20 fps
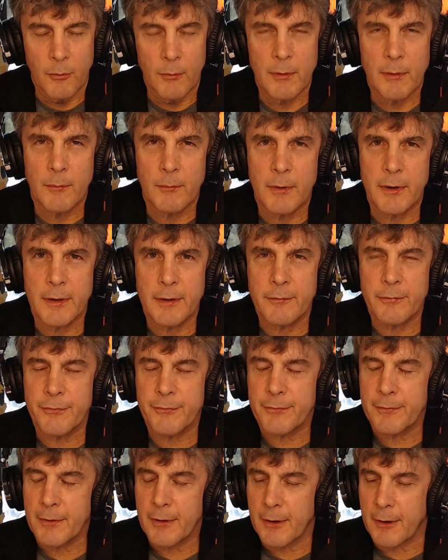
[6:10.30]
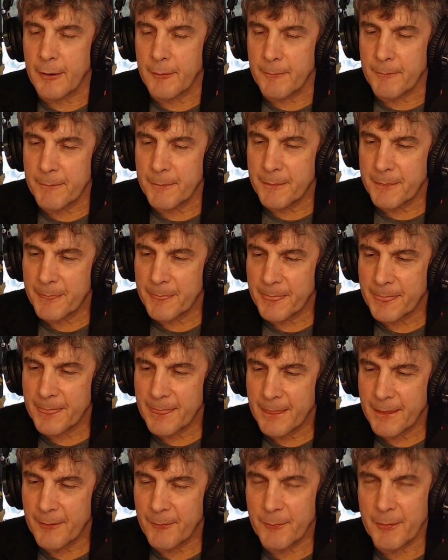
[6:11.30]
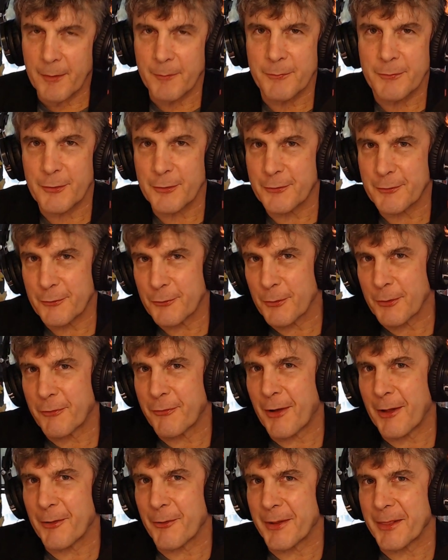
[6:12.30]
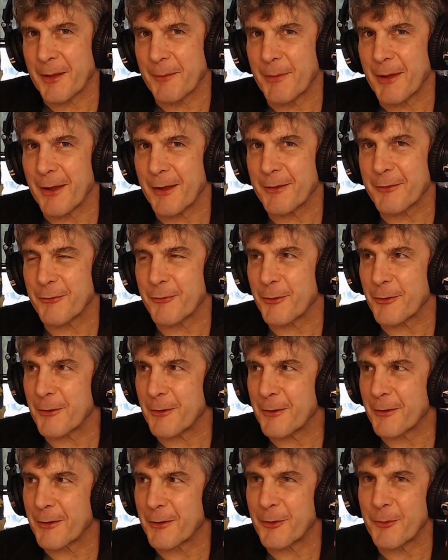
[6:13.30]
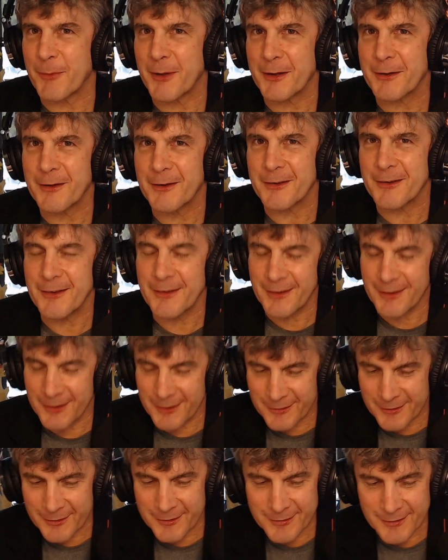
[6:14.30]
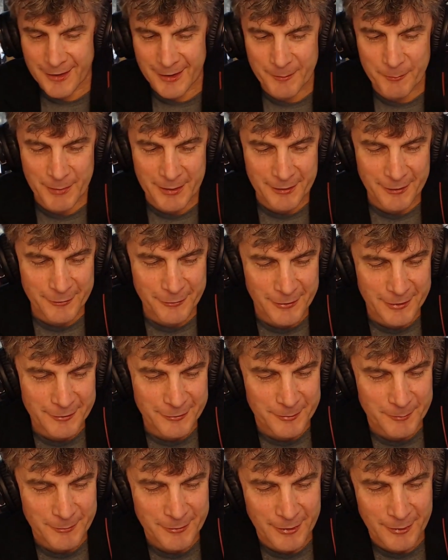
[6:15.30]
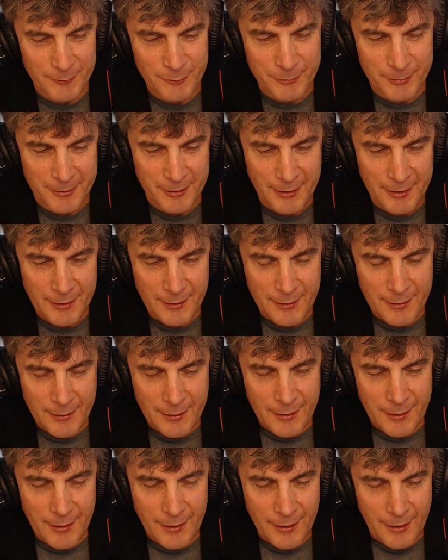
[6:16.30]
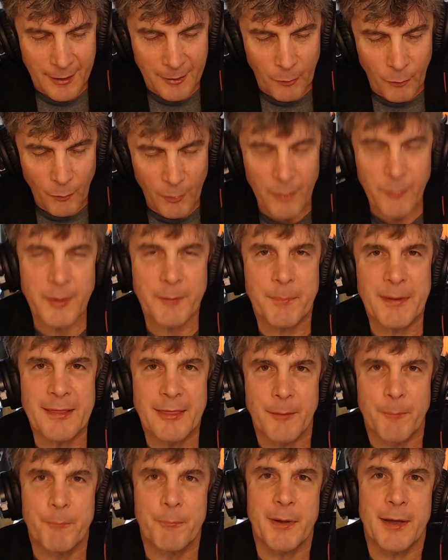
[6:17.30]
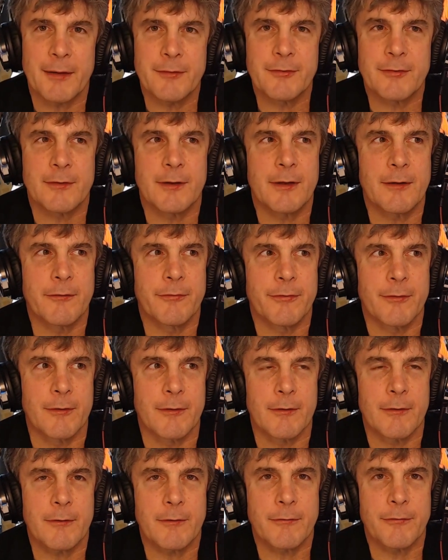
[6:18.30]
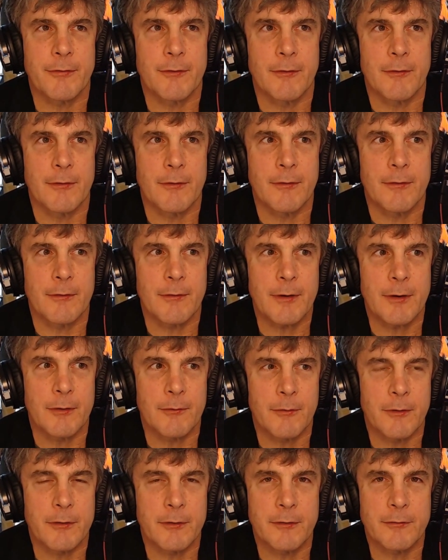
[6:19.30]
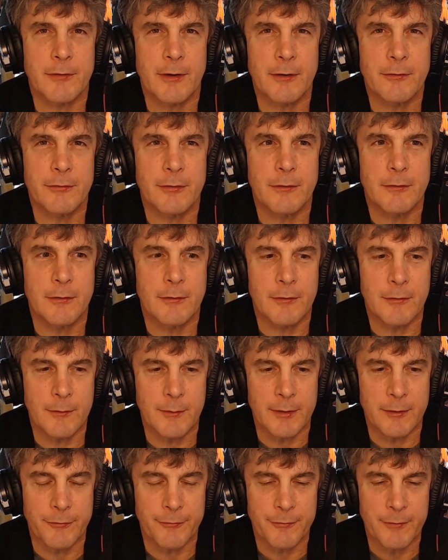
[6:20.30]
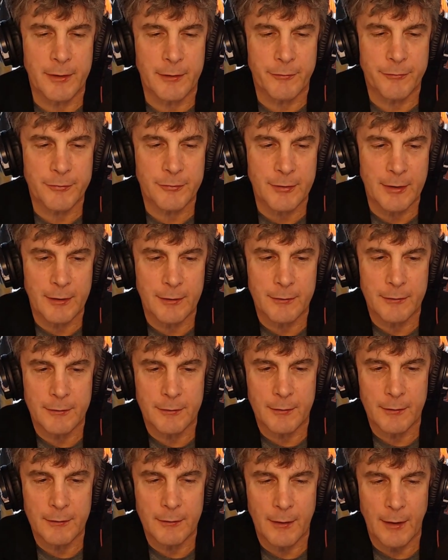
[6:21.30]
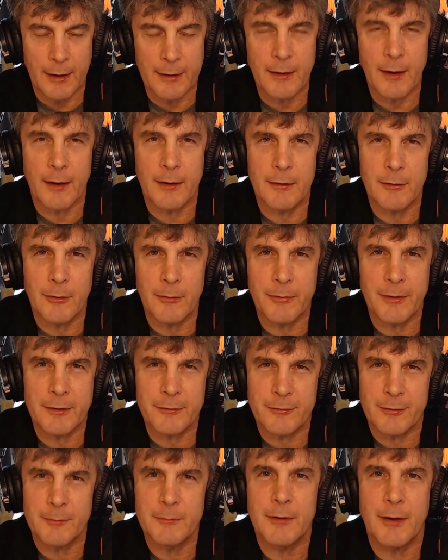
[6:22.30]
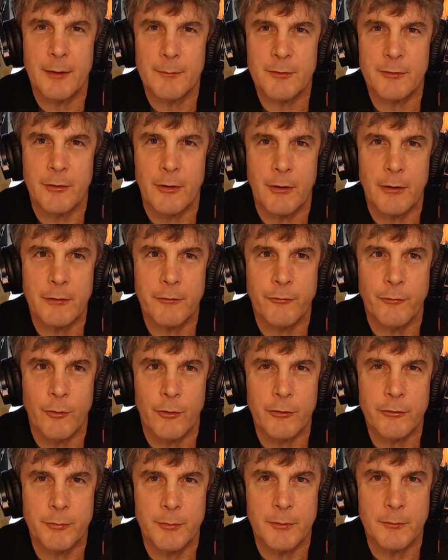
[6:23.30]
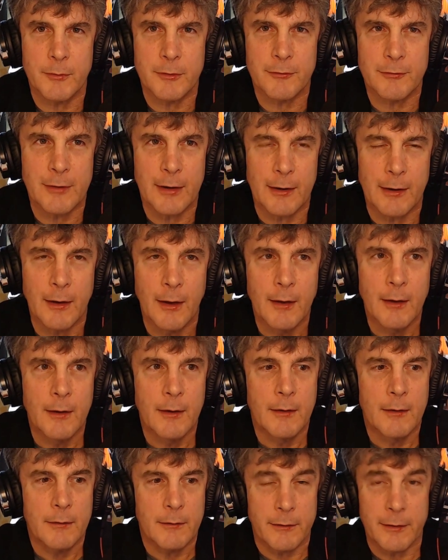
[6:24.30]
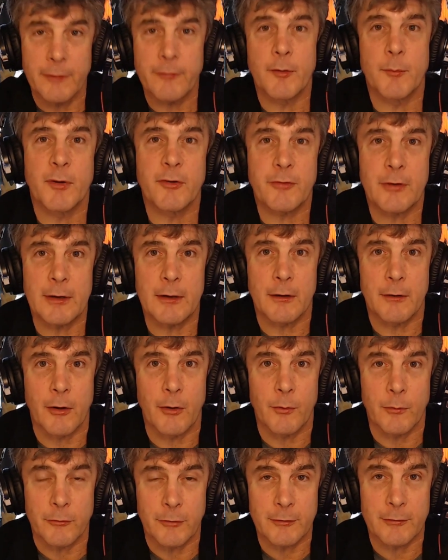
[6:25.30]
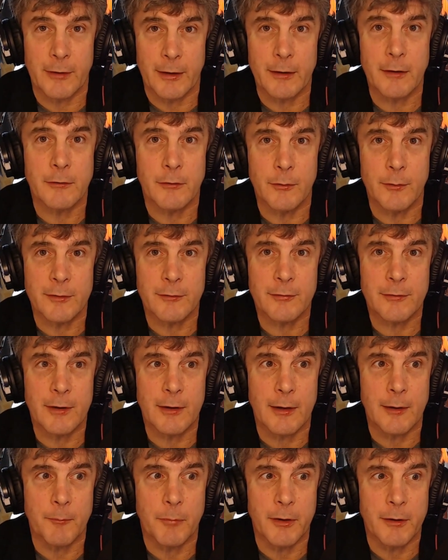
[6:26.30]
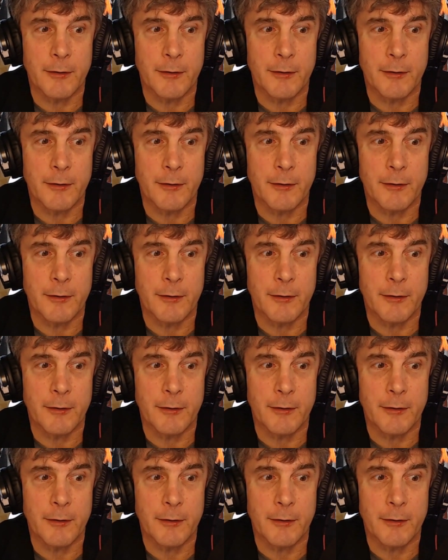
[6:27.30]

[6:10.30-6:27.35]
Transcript: What if I'm just sort of following that path for a little bit because this can be a threat sometimes, but what would be the best thing for an organization to do if say I know that sometimes law enforcement would say leave the machine alone, just let it do its thing.